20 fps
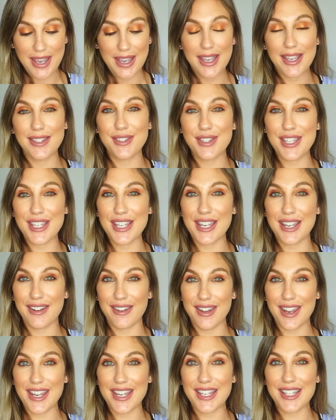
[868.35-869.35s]
is the
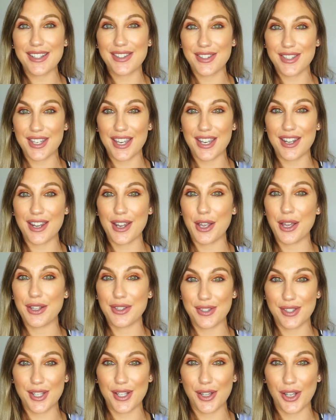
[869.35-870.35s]
Naked Skin
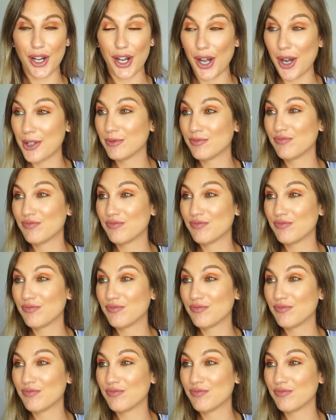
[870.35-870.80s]
Concealer.